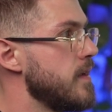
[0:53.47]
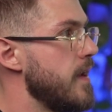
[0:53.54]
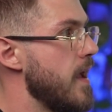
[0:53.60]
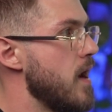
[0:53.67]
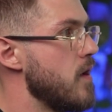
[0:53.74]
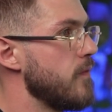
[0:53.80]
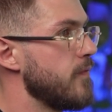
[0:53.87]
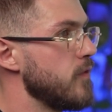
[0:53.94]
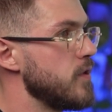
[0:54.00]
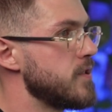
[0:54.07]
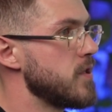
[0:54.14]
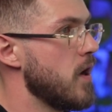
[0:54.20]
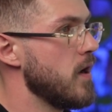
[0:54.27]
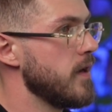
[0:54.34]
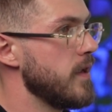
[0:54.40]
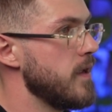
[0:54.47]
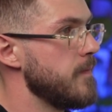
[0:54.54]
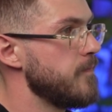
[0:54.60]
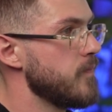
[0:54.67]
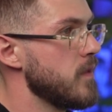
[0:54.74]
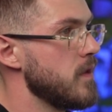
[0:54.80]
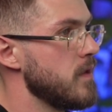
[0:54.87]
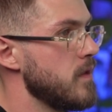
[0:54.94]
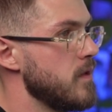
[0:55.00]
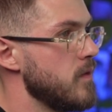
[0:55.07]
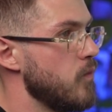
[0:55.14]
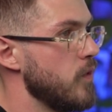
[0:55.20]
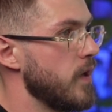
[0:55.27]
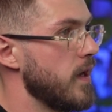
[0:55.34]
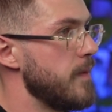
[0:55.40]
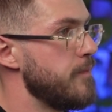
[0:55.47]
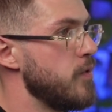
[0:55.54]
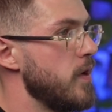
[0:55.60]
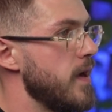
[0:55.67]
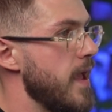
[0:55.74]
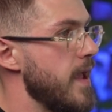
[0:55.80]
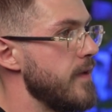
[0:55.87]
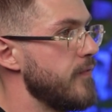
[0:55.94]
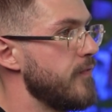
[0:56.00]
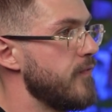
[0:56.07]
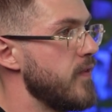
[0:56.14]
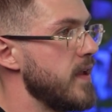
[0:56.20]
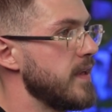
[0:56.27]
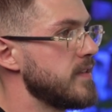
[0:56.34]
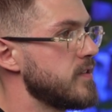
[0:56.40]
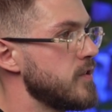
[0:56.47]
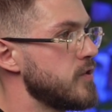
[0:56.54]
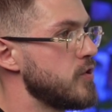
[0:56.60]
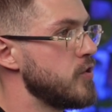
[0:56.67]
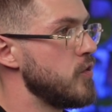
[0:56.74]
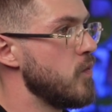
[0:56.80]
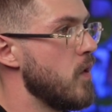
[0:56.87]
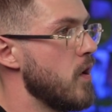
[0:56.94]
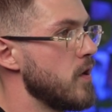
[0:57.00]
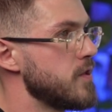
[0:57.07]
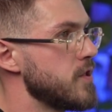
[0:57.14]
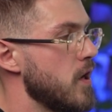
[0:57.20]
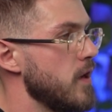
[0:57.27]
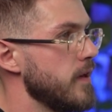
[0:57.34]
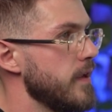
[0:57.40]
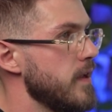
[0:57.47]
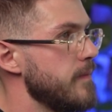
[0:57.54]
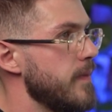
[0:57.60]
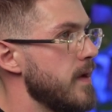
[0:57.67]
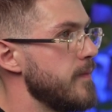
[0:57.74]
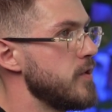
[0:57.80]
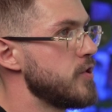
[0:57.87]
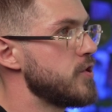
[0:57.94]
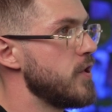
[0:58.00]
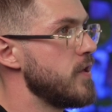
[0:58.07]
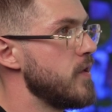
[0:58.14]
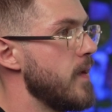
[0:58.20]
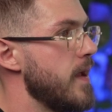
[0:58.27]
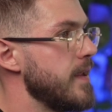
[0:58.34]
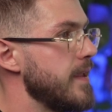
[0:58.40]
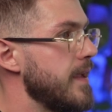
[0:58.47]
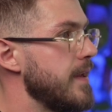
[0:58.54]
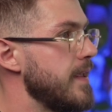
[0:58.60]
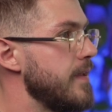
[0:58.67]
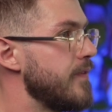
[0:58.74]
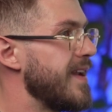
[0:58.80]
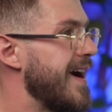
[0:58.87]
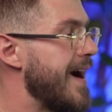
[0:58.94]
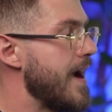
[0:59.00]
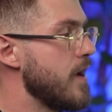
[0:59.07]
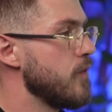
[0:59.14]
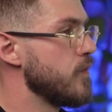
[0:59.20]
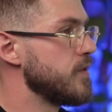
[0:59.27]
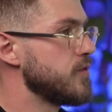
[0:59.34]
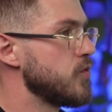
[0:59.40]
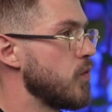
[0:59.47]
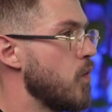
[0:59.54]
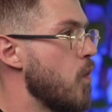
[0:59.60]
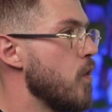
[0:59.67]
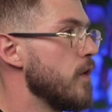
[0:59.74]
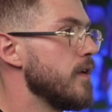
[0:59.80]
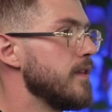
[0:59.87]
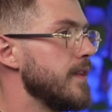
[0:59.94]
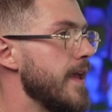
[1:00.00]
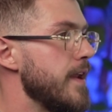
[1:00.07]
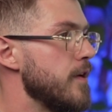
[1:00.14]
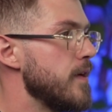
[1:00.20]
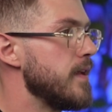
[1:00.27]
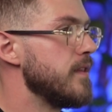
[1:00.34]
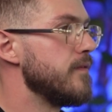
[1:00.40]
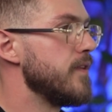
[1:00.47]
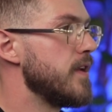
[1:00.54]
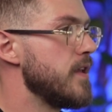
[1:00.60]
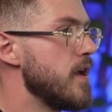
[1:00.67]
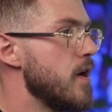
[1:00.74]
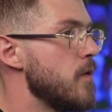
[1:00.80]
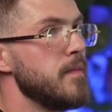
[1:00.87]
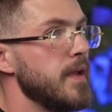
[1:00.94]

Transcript: Now, for a target, we're going to put a fixed to our target, but I'm going to show you how to get even higher risk to reward later in the video.